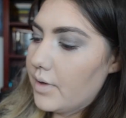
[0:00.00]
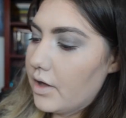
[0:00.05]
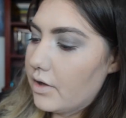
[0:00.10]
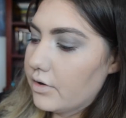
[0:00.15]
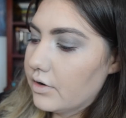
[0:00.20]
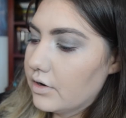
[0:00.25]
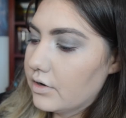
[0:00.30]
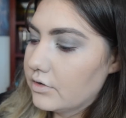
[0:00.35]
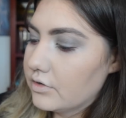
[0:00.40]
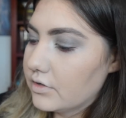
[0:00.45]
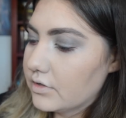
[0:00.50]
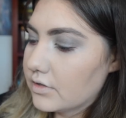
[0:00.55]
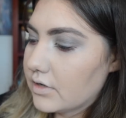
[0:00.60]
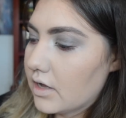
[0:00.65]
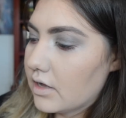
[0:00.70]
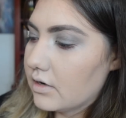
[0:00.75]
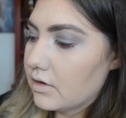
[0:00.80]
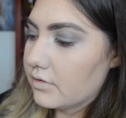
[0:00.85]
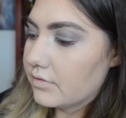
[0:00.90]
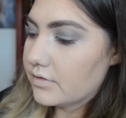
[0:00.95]
powder and just
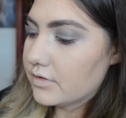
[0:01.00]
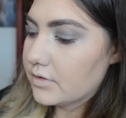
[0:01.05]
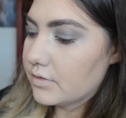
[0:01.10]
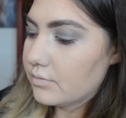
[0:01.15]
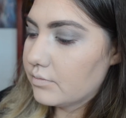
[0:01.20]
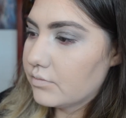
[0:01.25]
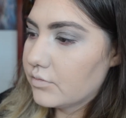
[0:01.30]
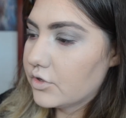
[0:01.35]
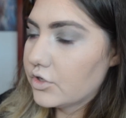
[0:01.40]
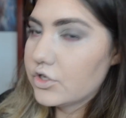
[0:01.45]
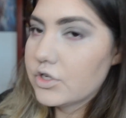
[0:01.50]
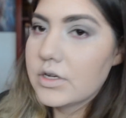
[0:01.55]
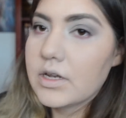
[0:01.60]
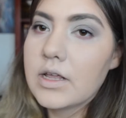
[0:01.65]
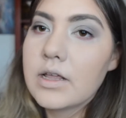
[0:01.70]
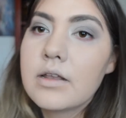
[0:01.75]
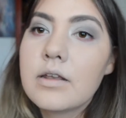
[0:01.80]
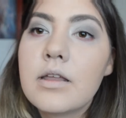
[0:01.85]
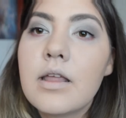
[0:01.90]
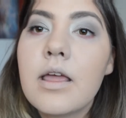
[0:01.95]
kind of smush it
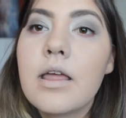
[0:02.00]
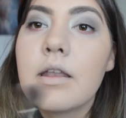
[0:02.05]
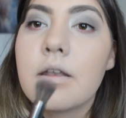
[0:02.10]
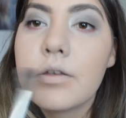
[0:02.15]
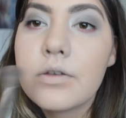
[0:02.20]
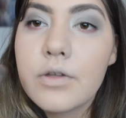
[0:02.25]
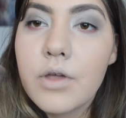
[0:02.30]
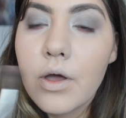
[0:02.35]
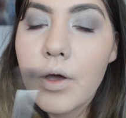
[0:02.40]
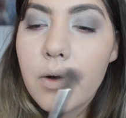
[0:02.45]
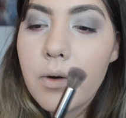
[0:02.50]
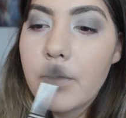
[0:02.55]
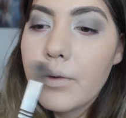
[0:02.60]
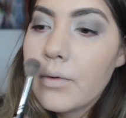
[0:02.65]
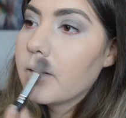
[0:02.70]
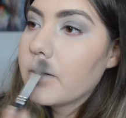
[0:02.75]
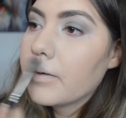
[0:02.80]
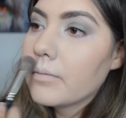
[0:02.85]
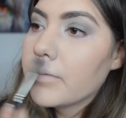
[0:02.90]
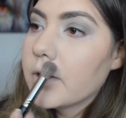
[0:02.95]
in and
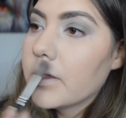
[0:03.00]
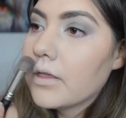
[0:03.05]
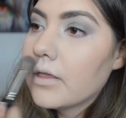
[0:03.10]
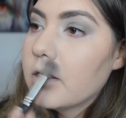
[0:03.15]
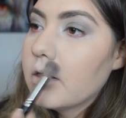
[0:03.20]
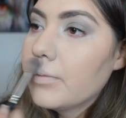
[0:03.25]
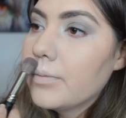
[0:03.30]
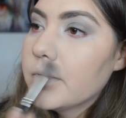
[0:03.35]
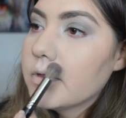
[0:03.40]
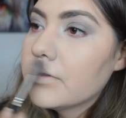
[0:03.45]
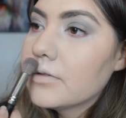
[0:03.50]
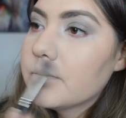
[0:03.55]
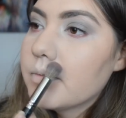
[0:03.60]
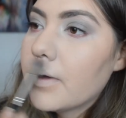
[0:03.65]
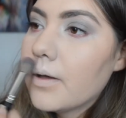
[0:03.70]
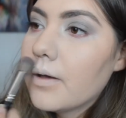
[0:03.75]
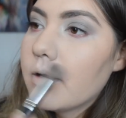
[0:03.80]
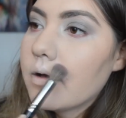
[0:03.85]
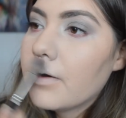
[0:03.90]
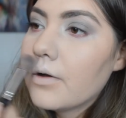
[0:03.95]
go on my Cupid's
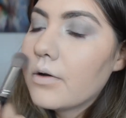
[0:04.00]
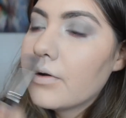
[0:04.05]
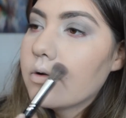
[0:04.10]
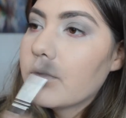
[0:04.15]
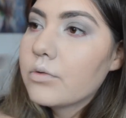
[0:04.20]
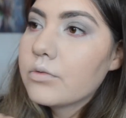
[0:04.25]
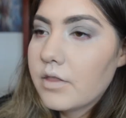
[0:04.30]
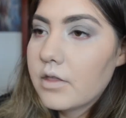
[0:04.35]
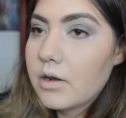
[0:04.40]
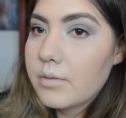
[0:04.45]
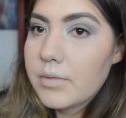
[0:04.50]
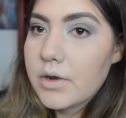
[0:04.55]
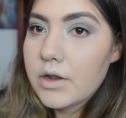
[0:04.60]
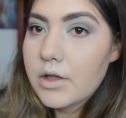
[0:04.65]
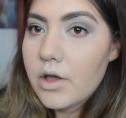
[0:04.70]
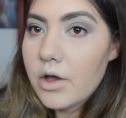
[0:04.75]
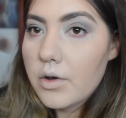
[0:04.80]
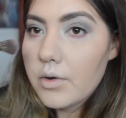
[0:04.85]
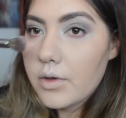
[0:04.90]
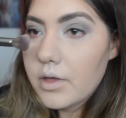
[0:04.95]
bow. And I'm going to
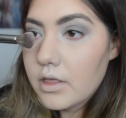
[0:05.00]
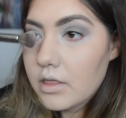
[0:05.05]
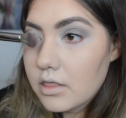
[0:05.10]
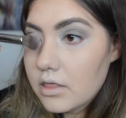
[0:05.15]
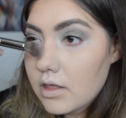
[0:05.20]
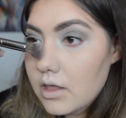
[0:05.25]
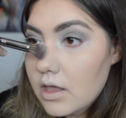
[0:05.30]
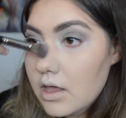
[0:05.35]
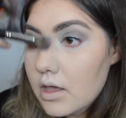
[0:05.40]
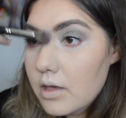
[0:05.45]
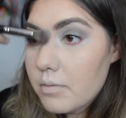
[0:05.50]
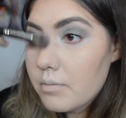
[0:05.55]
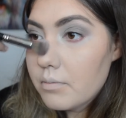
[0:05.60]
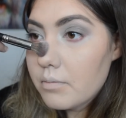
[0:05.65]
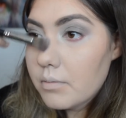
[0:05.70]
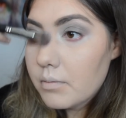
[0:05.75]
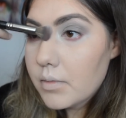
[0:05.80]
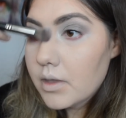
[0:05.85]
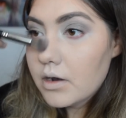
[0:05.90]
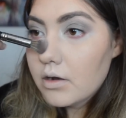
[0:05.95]
go in the
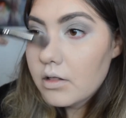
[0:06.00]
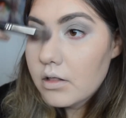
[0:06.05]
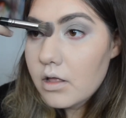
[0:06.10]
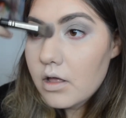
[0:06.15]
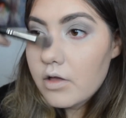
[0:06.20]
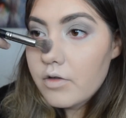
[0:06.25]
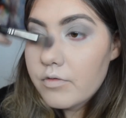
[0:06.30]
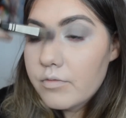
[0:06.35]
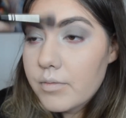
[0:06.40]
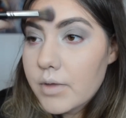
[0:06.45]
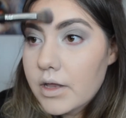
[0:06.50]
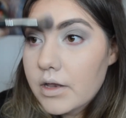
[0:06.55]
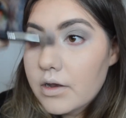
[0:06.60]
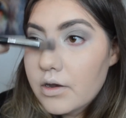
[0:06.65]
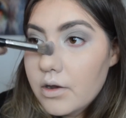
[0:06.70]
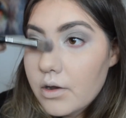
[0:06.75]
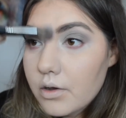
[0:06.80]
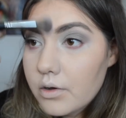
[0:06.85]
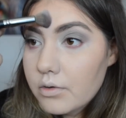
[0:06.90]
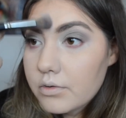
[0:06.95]
middle of my
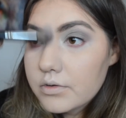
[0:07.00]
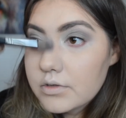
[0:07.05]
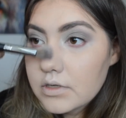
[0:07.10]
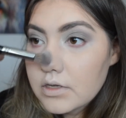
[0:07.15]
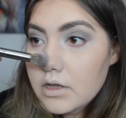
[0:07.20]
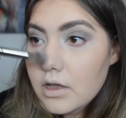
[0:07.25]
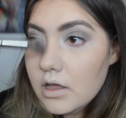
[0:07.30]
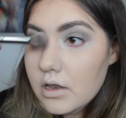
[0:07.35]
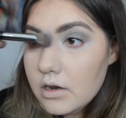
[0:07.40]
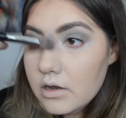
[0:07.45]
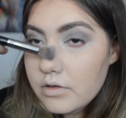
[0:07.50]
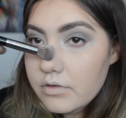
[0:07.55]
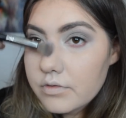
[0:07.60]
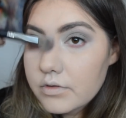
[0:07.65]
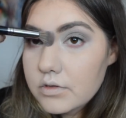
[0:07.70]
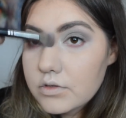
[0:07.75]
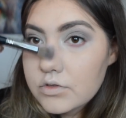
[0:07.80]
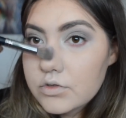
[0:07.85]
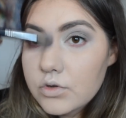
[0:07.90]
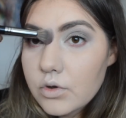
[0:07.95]
nose and kind of
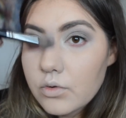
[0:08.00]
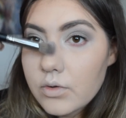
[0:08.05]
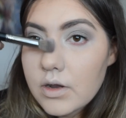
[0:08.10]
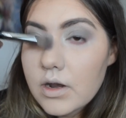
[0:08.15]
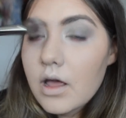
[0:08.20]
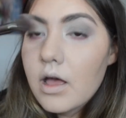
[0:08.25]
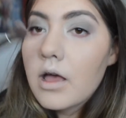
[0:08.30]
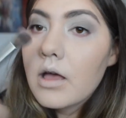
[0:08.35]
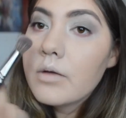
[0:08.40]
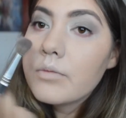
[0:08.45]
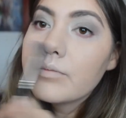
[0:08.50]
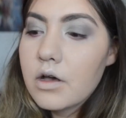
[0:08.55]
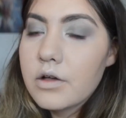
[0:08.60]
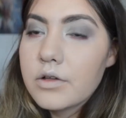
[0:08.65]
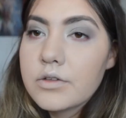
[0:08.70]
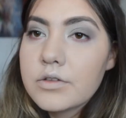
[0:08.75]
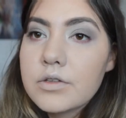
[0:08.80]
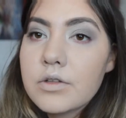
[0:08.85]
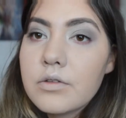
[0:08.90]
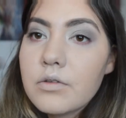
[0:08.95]
stroke it up
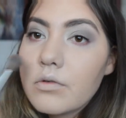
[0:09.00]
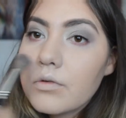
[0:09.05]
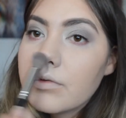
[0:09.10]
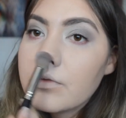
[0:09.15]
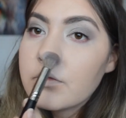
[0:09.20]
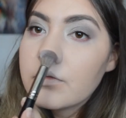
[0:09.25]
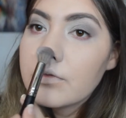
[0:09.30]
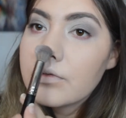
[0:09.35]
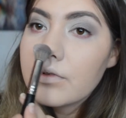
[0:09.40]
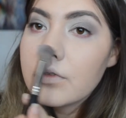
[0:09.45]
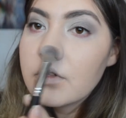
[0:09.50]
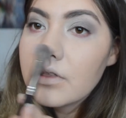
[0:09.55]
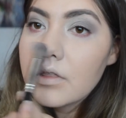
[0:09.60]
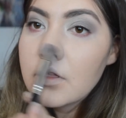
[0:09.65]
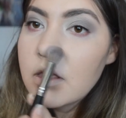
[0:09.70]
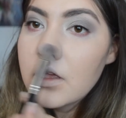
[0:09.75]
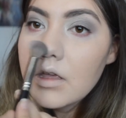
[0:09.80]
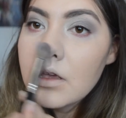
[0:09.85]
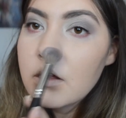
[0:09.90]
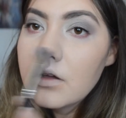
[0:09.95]
also
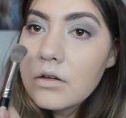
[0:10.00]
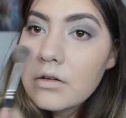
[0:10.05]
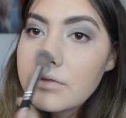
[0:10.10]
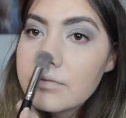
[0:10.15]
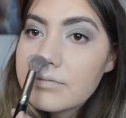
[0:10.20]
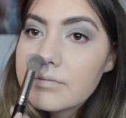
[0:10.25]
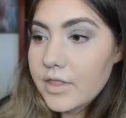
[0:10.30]
here.